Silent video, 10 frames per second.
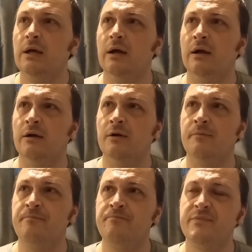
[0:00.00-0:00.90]

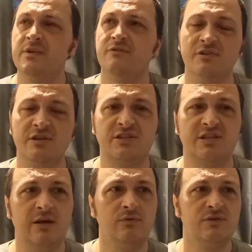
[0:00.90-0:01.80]
Um, the
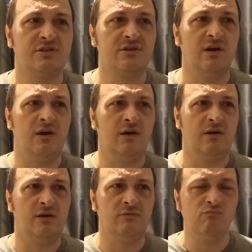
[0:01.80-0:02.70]
nacelles
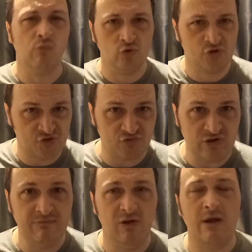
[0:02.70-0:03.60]
are more
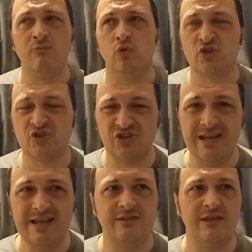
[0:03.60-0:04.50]
streamlined, more
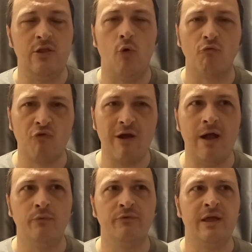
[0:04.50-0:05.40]
sleek. They're not
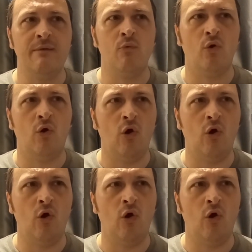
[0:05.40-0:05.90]
round, they're more